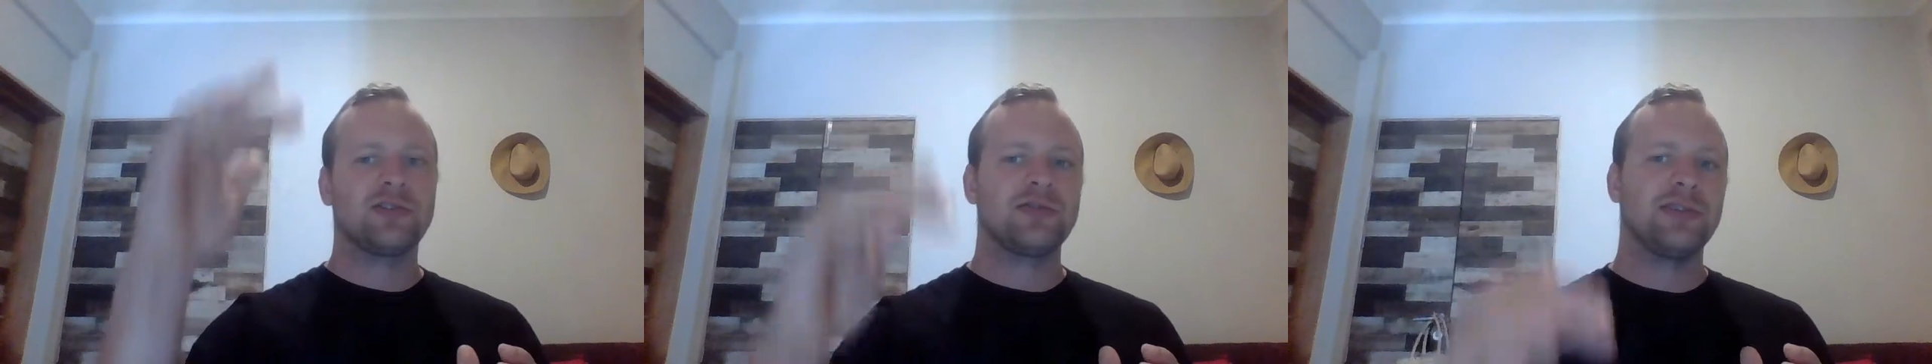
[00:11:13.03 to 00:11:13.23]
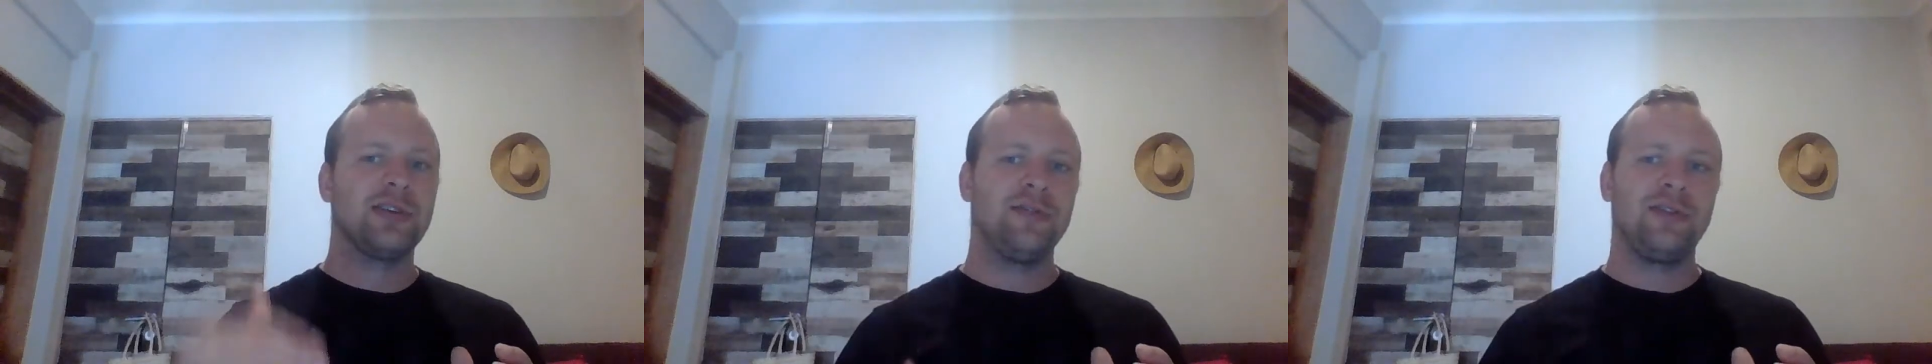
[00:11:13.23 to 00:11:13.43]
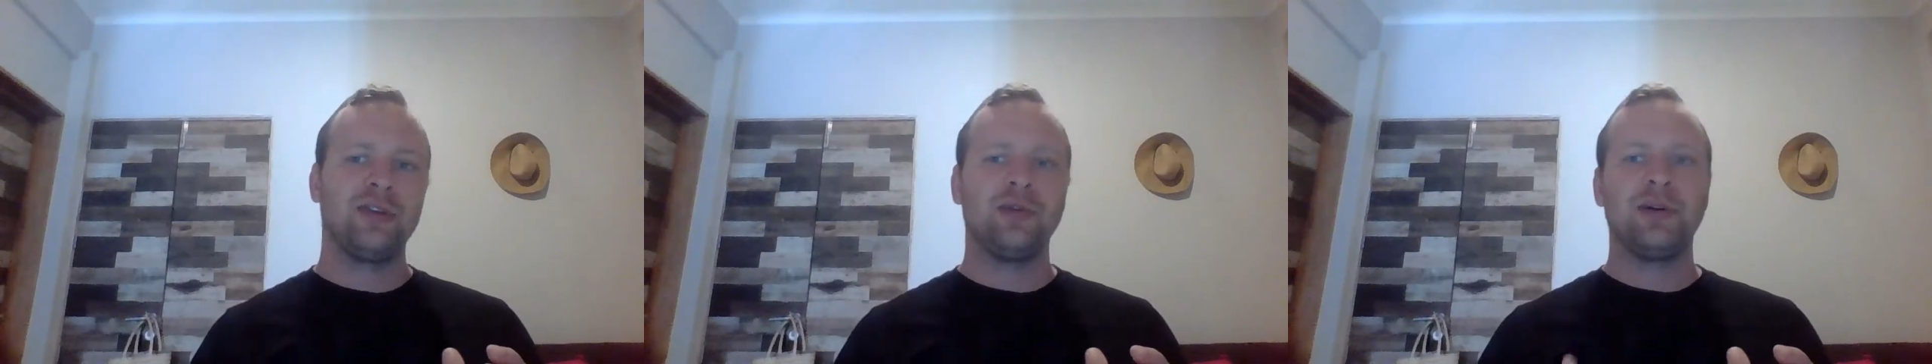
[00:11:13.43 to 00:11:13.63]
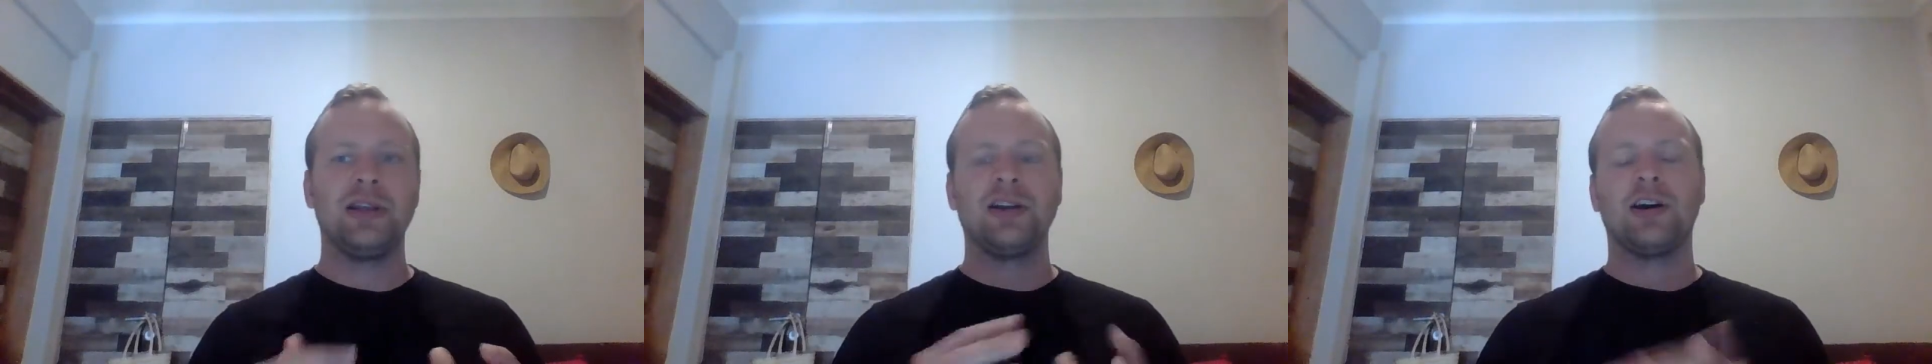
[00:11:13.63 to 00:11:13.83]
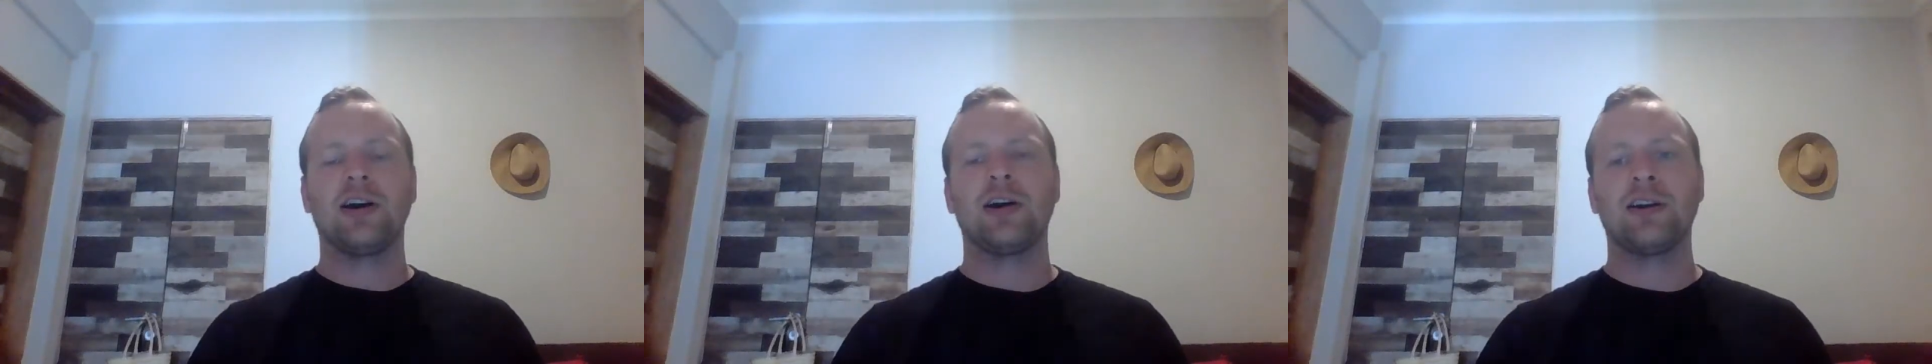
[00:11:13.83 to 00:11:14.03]

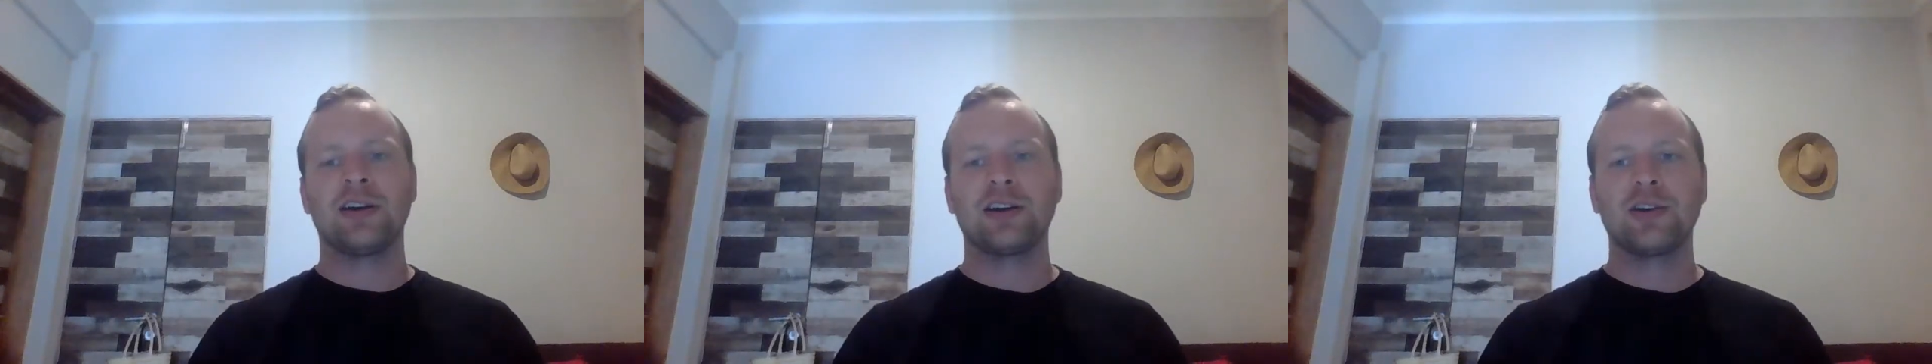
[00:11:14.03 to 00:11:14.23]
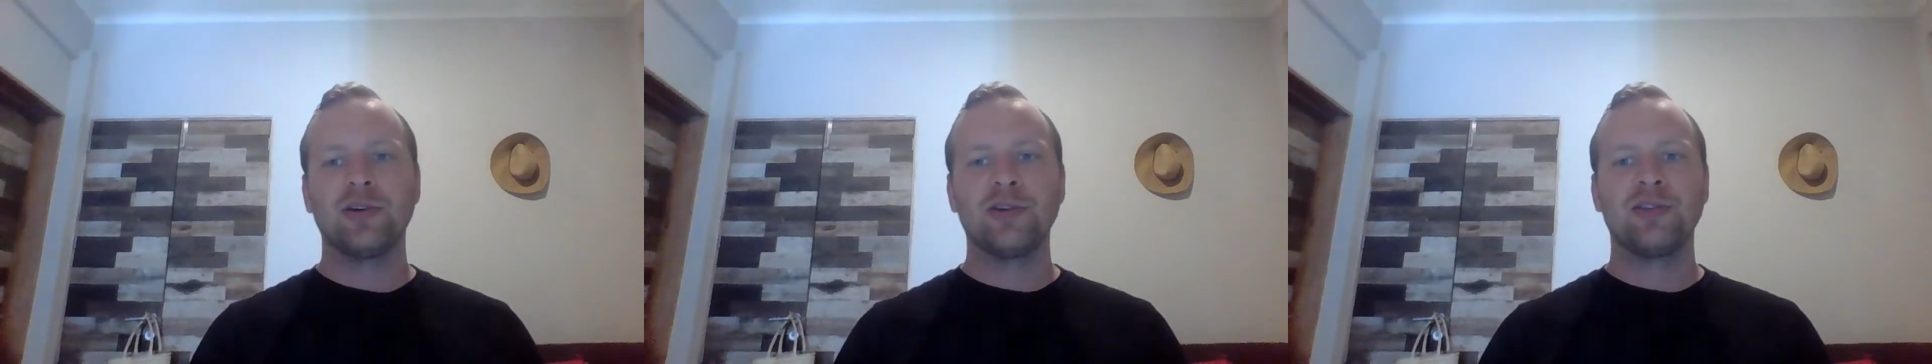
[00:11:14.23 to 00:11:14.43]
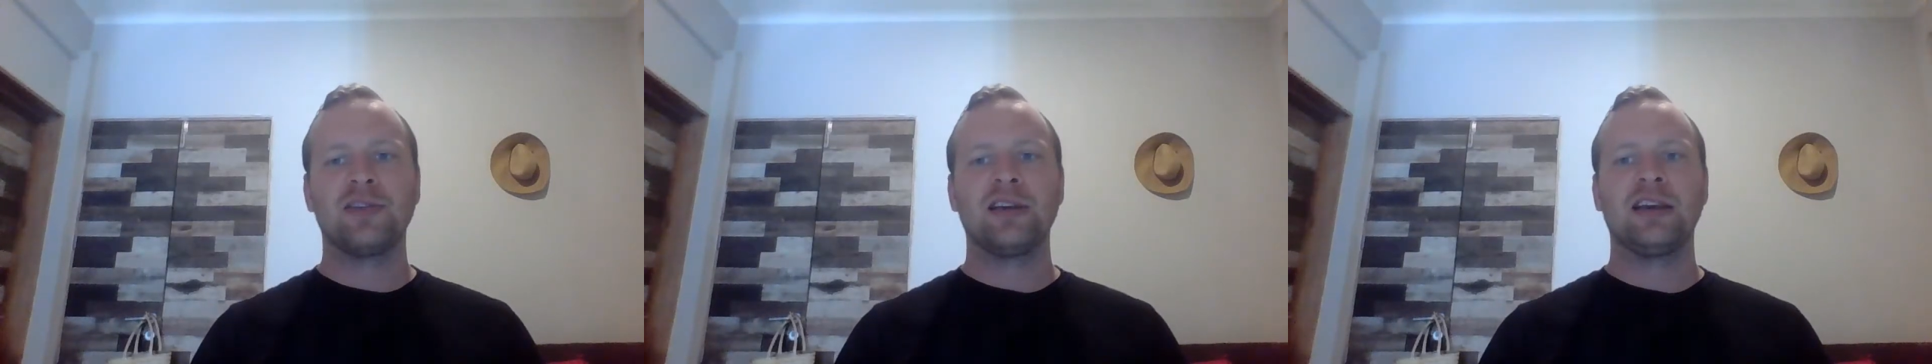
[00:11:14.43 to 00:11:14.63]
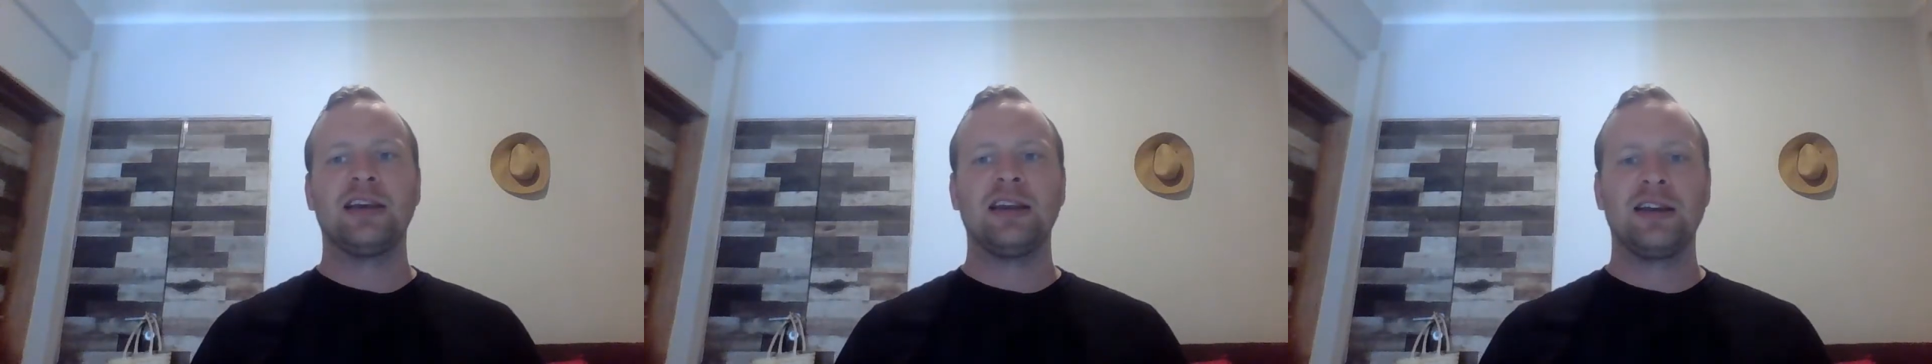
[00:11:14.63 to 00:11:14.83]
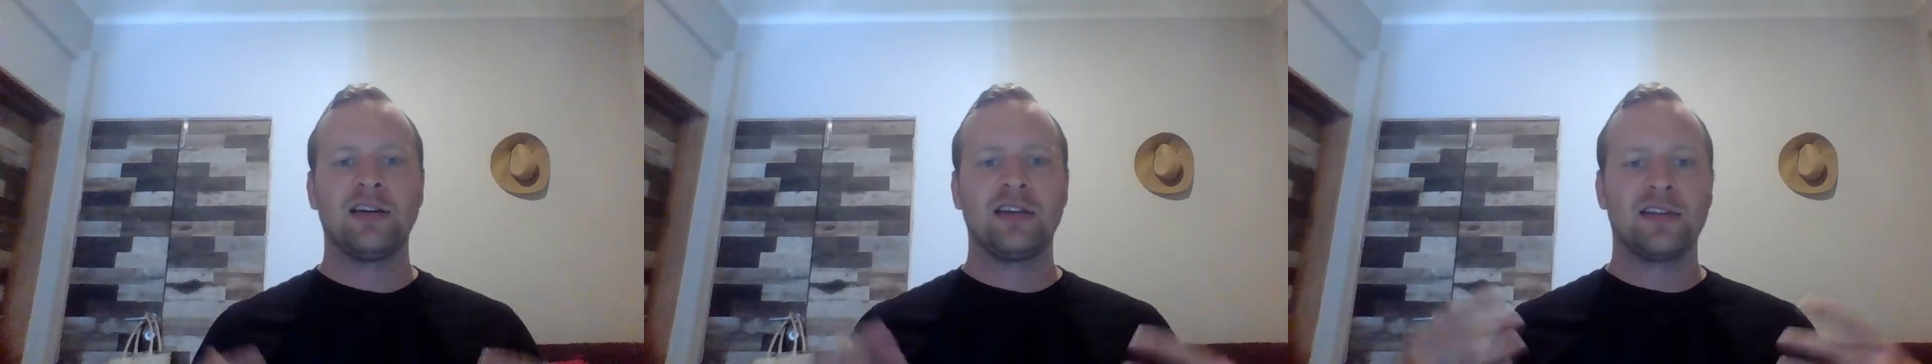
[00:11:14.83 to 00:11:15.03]
reviewing articles and
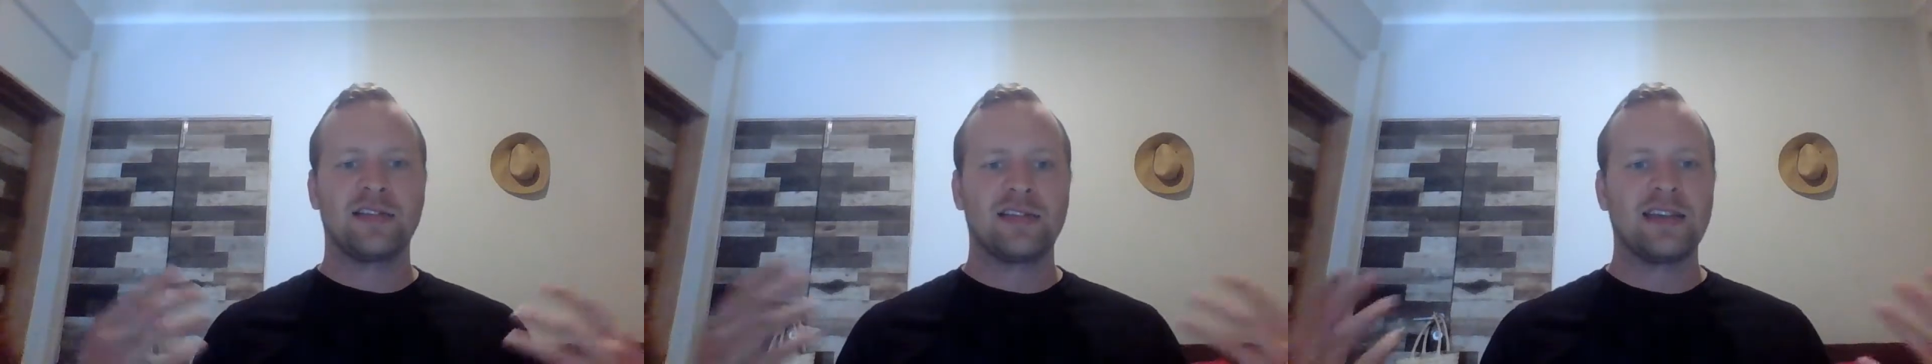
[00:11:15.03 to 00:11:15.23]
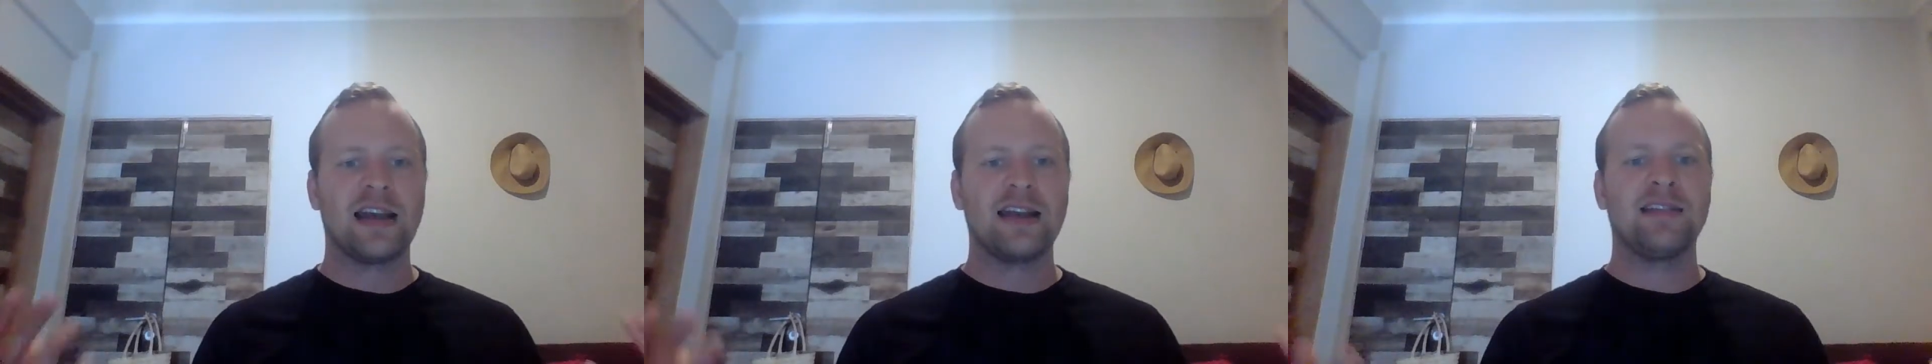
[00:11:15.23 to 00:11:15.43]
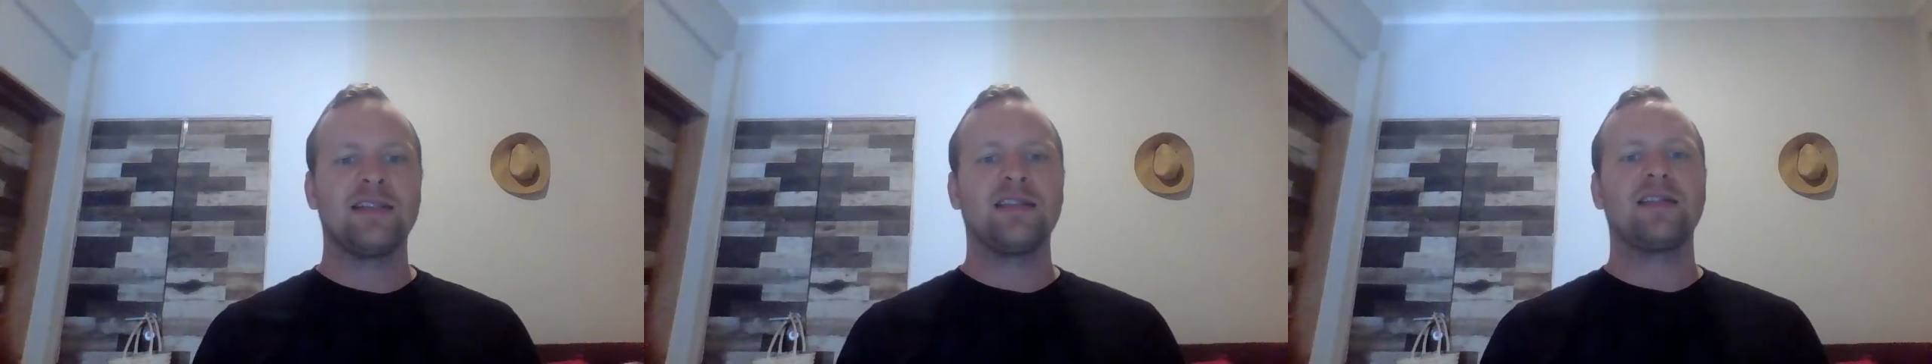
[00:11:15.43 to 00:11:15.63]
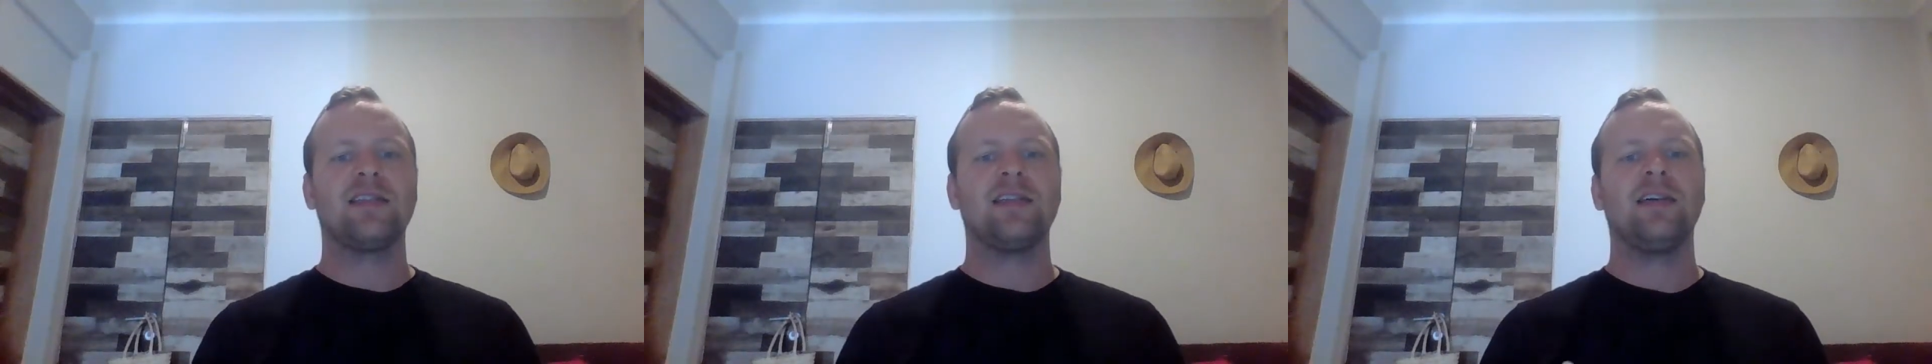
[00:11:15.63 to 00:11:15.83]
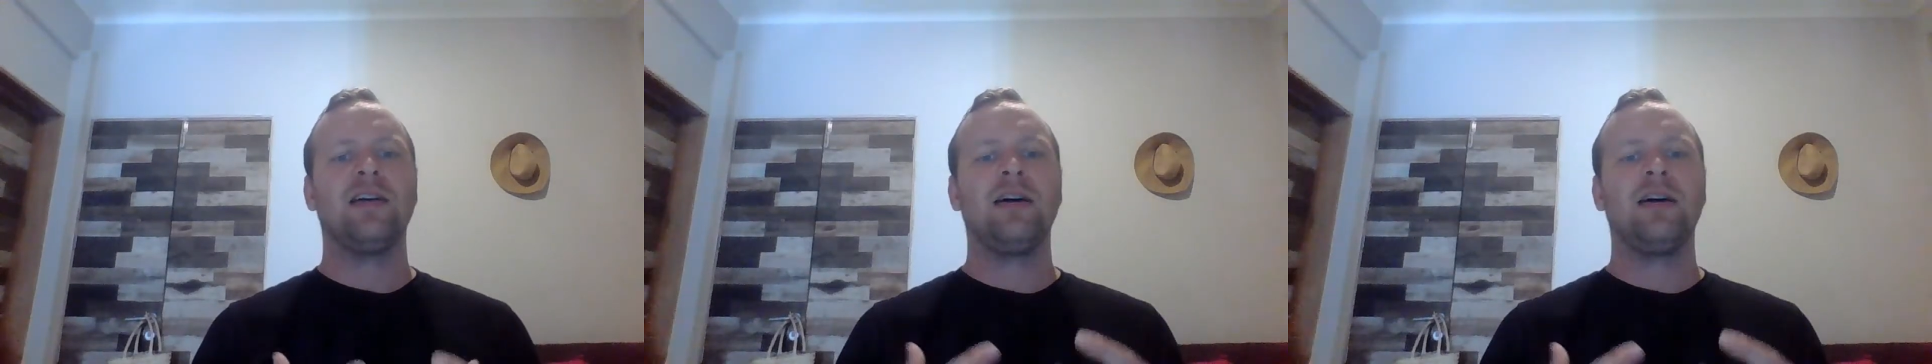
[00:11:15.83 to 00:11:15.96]
getting a sense